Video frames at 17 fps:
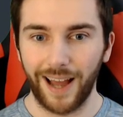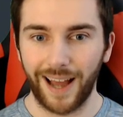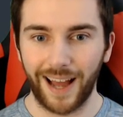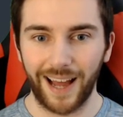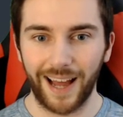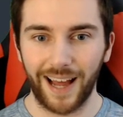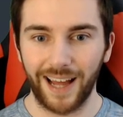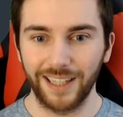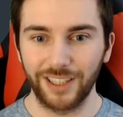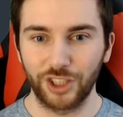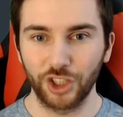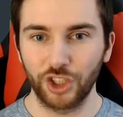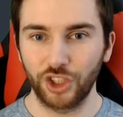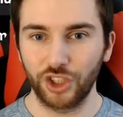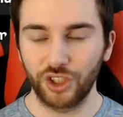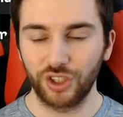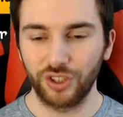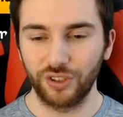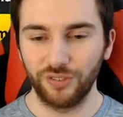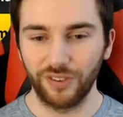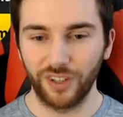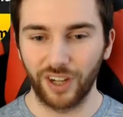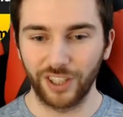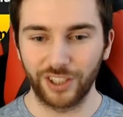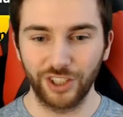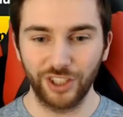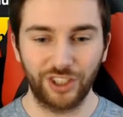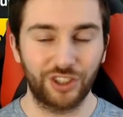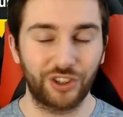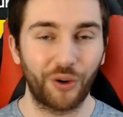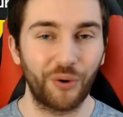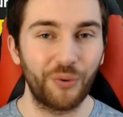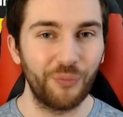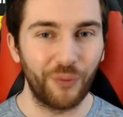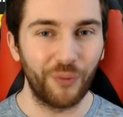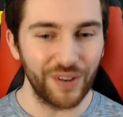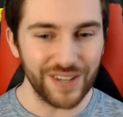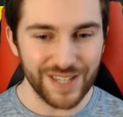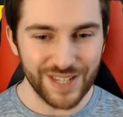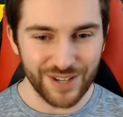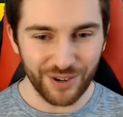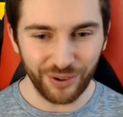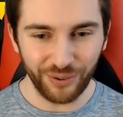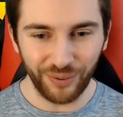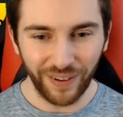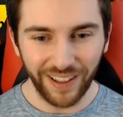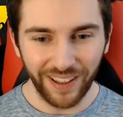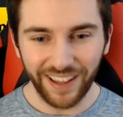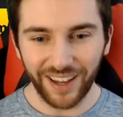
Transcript: I, I just I just don't want to.